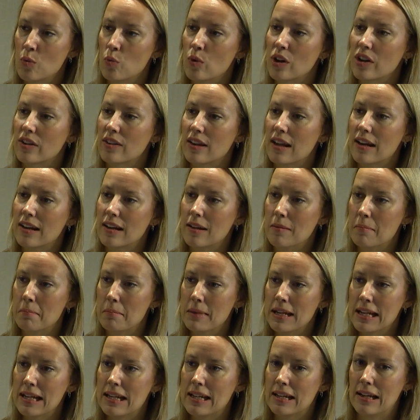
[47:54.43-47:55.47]
which then
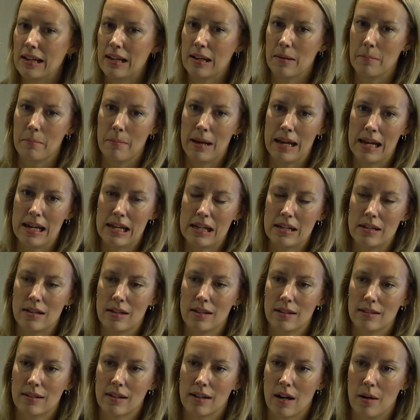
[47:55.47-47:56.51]
immediately
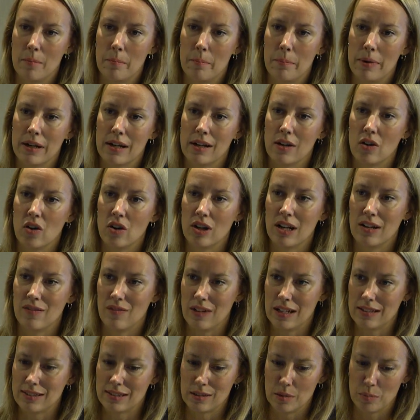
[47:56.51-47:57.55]
made the company
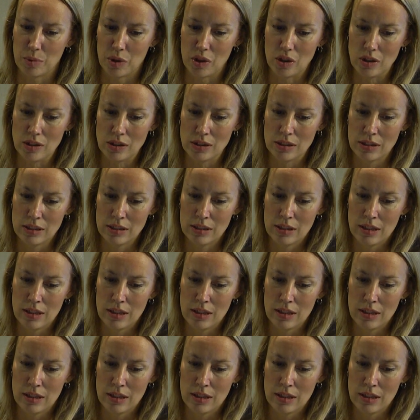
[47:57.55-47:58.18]
non-investable